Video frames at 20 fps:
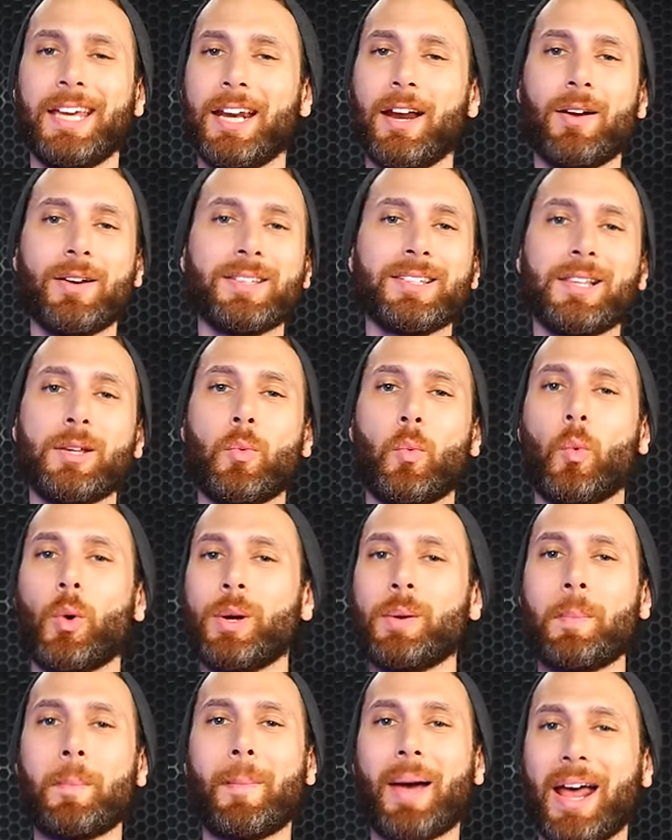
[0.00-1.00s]
it honestly
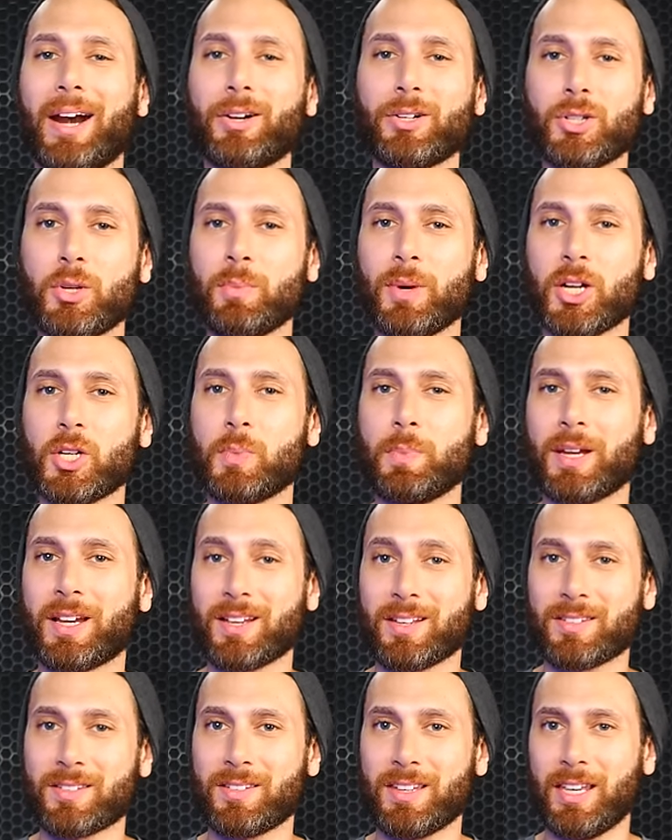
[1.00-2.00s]
wouldn't matter too much
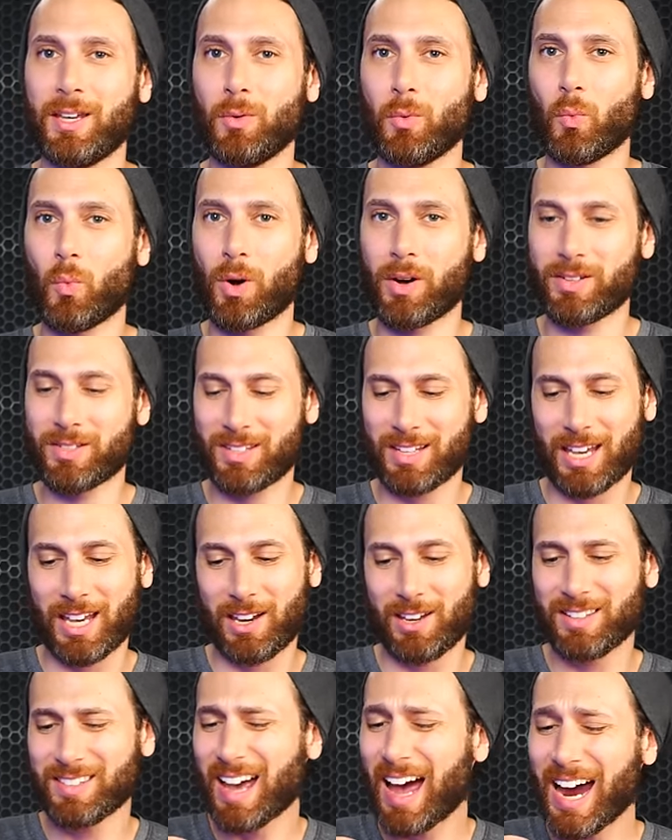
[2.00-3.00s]
because it was
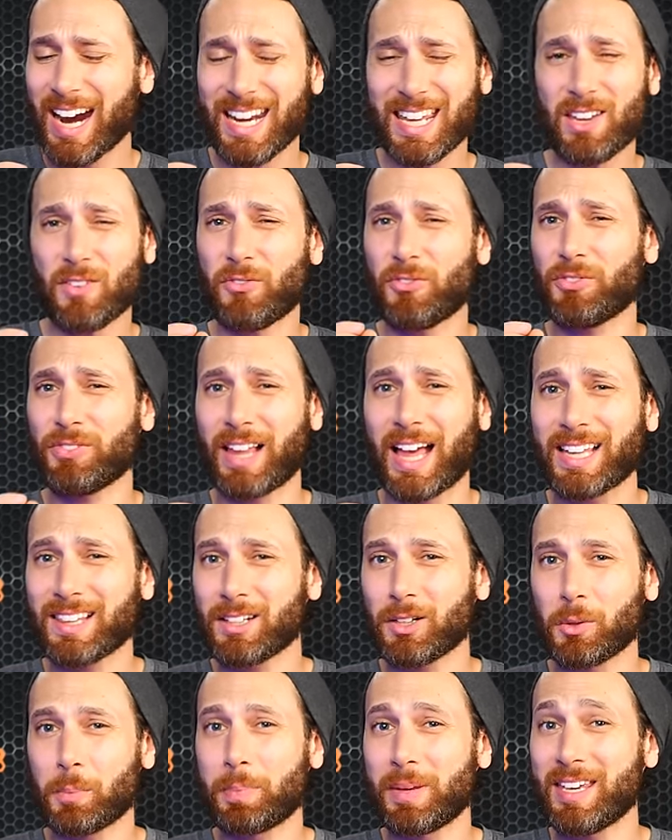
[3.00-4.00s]
a tiny flat
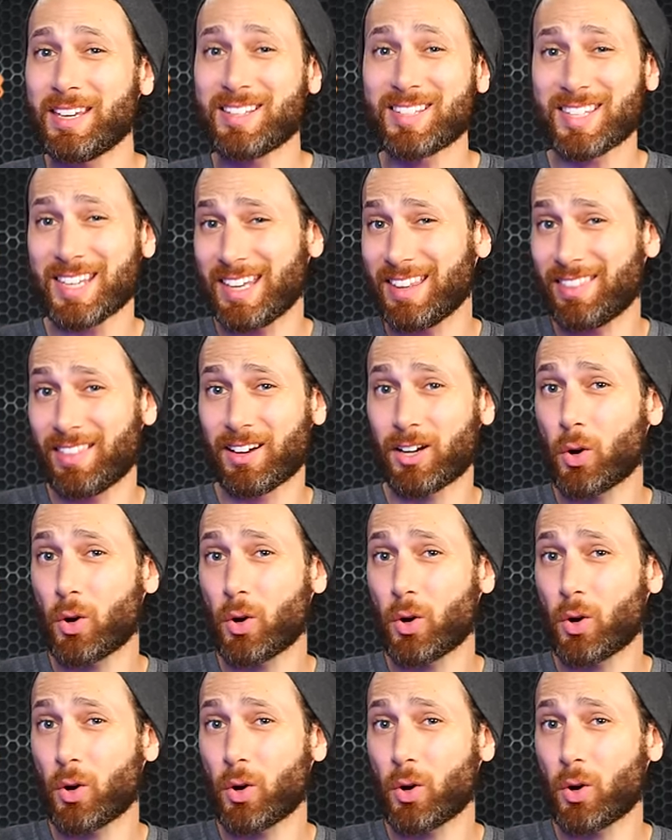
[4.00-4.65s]
little piece in the